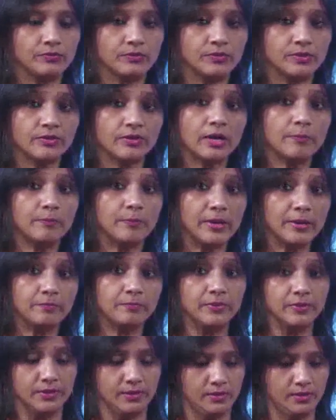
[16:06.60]
there are
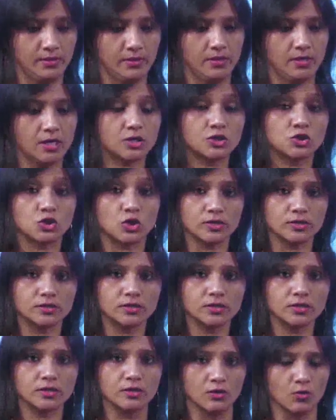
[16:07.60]
people across
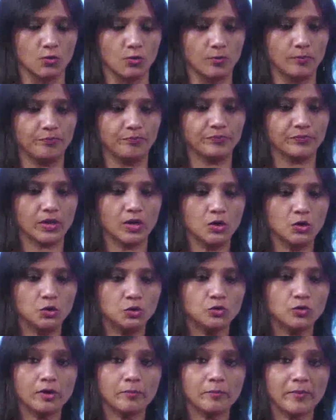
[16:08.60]
the globe
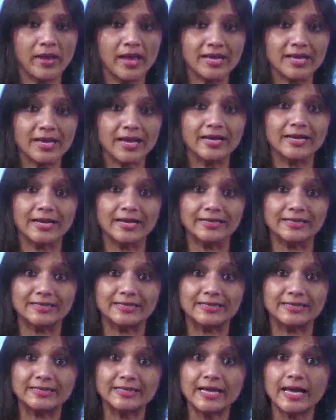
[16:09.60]
who are making an
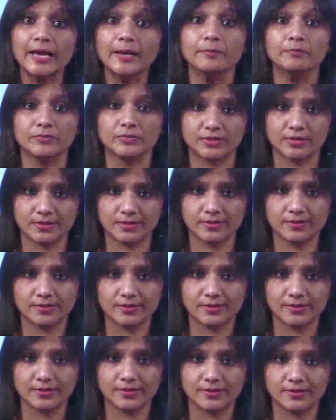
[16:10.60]
attempt
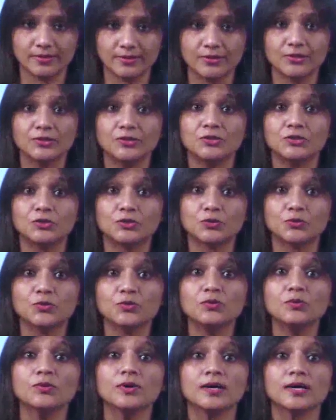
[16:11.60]

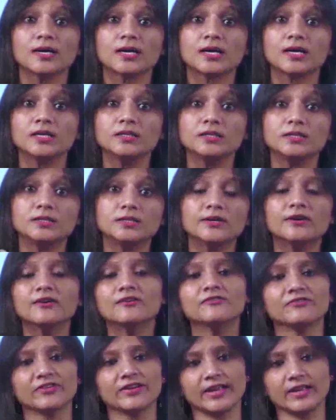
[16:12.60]
to
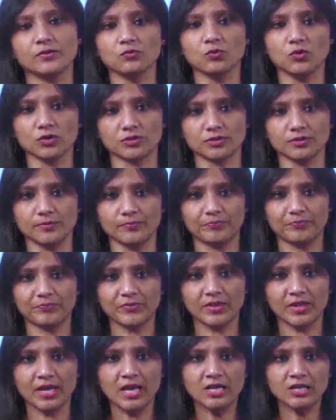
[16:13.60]
conserve rainwater.
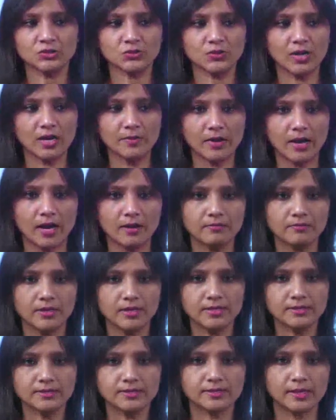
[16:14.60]
So, I am
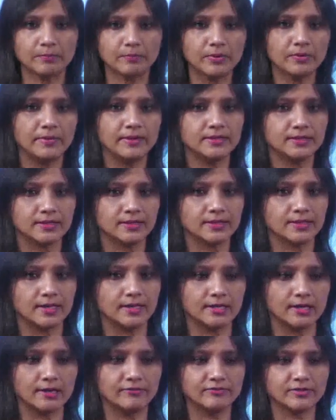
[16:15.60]
supplementing that
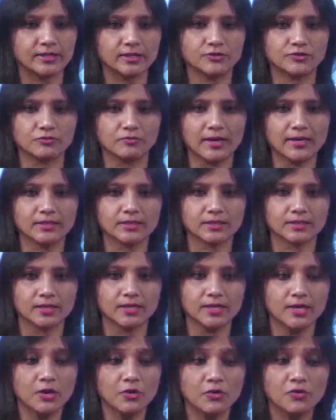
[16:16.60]
idea, I've taken dramatic,
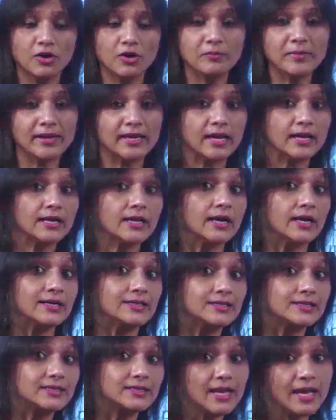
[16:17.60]
who are making an
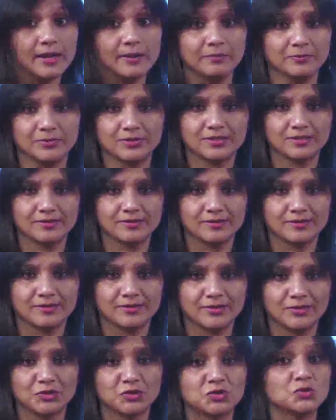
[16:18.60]
attempt
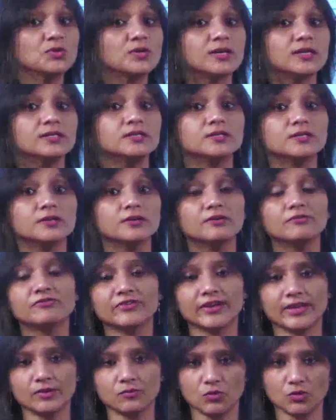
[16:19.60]
to conserve
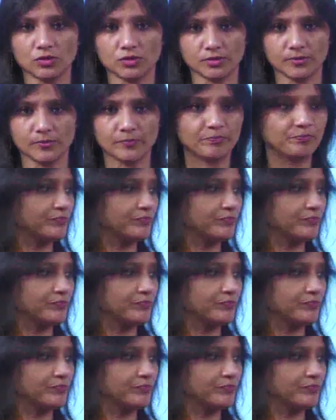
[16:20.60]
rainwater.